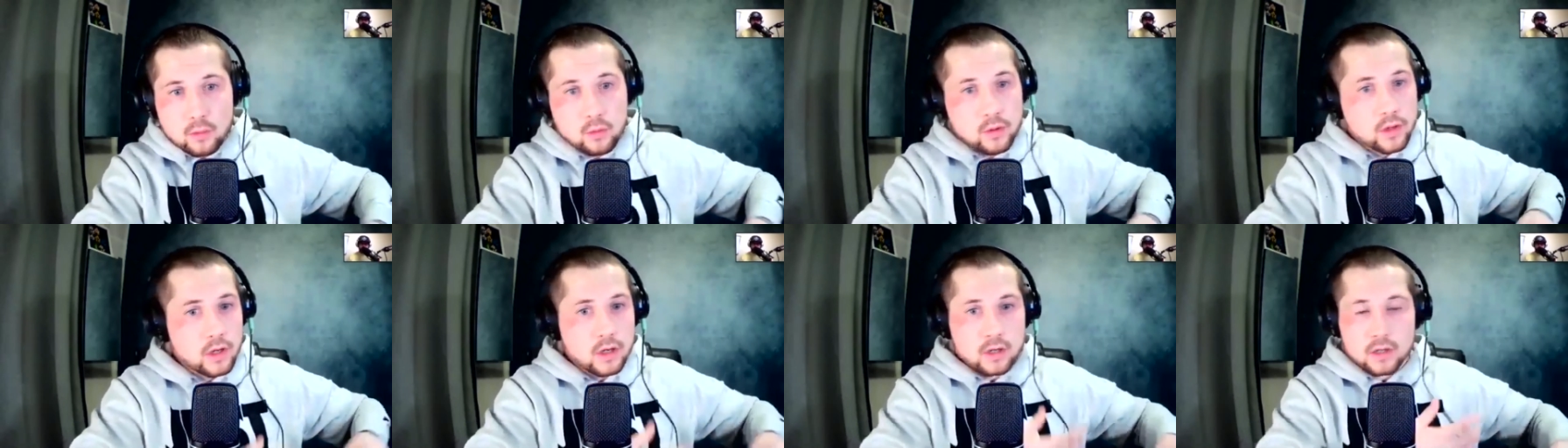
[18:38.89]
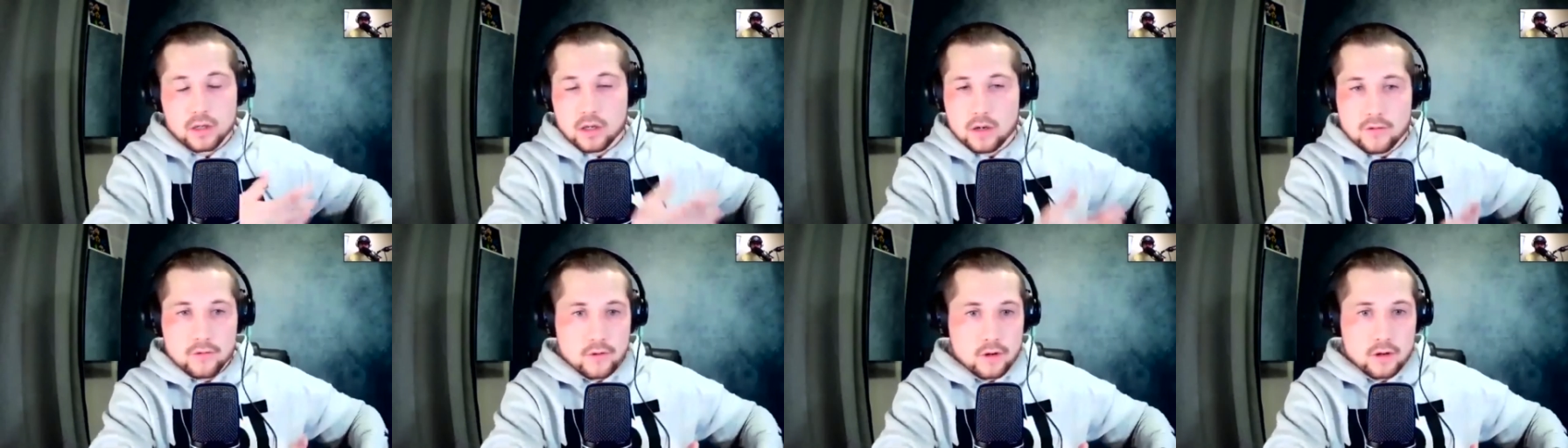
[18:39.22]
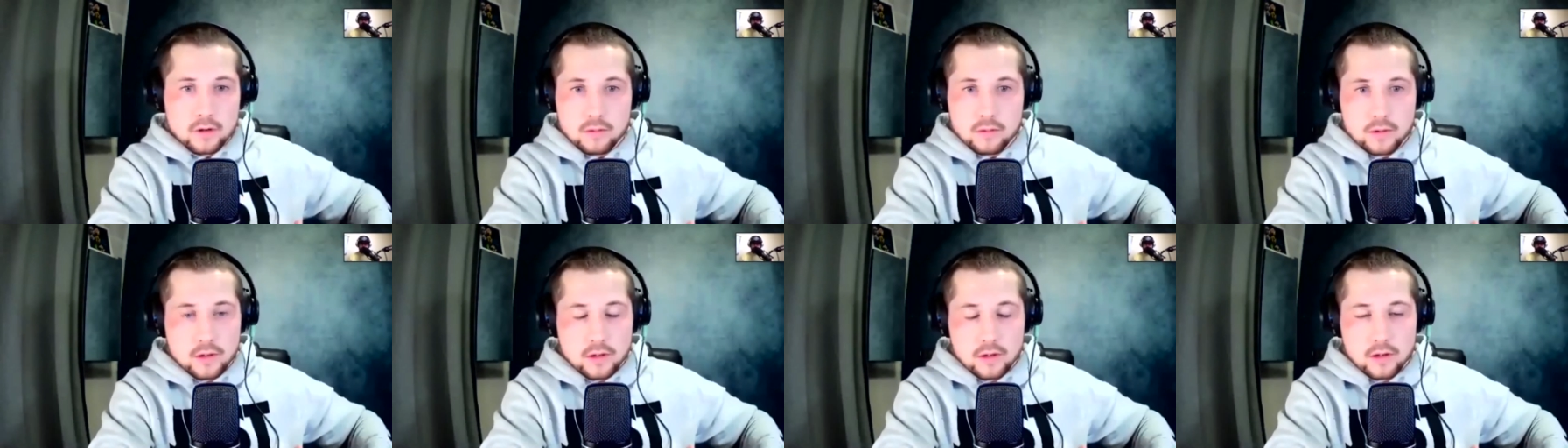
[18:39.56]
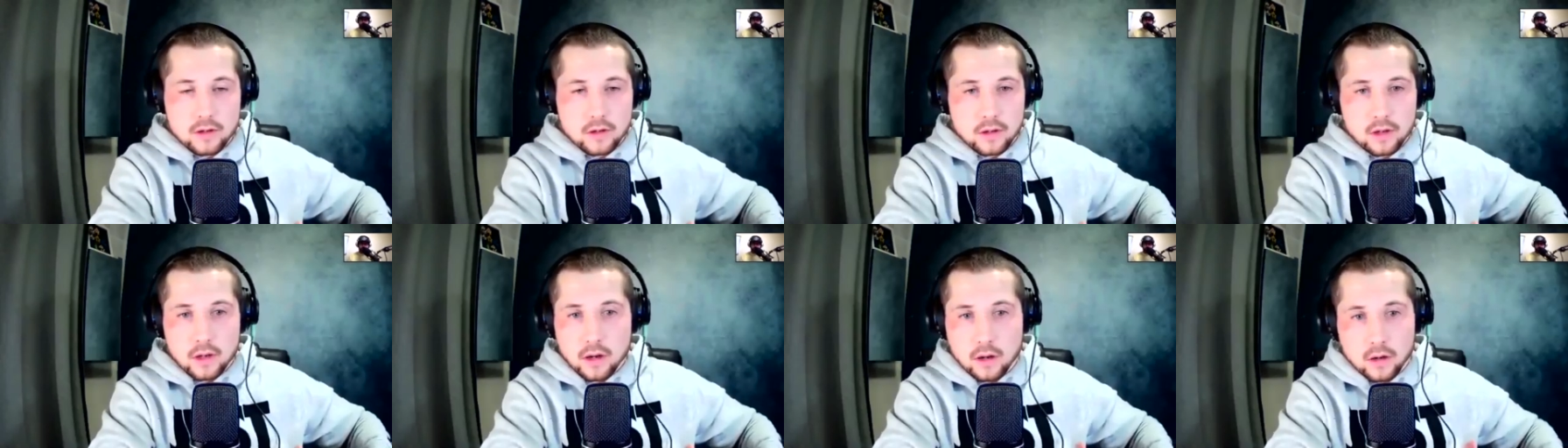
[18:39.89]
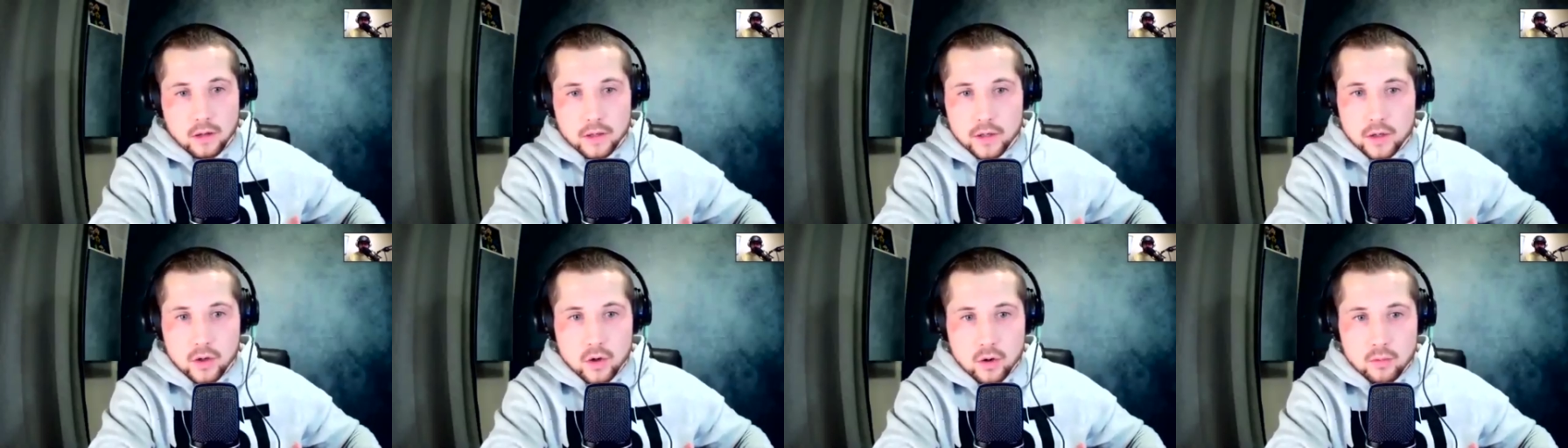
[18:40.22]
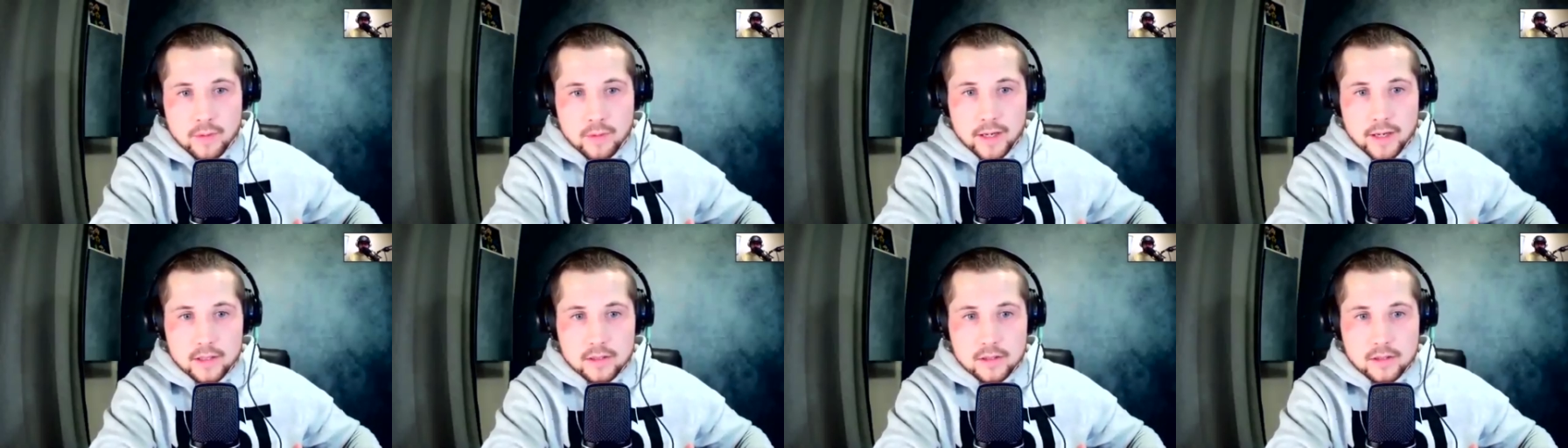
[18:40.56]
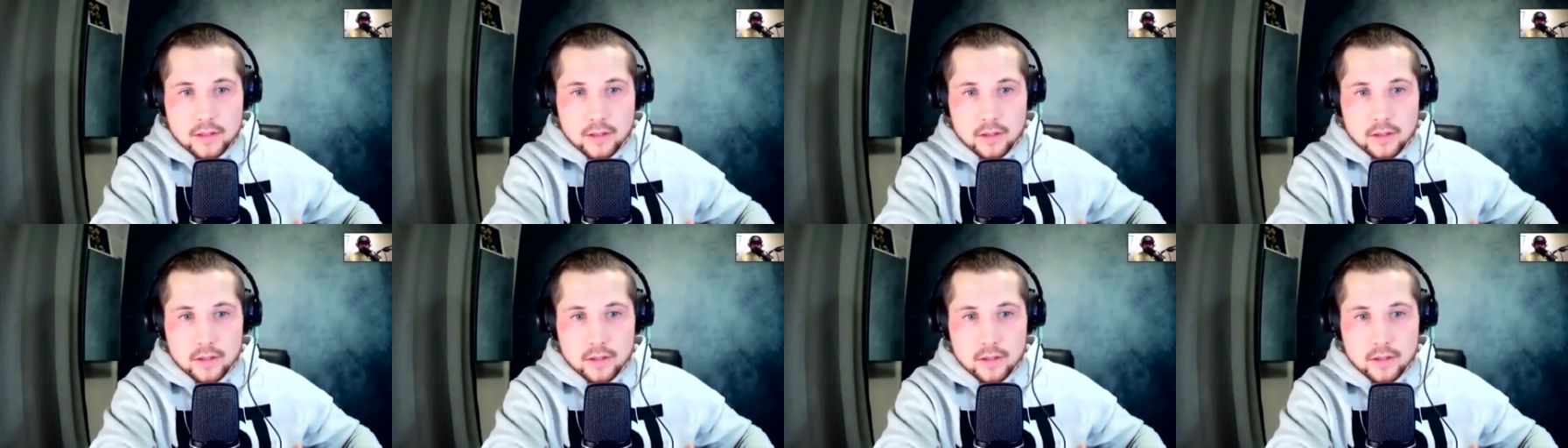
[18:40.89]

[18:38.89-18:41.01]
Why not give her a Holly Holm next?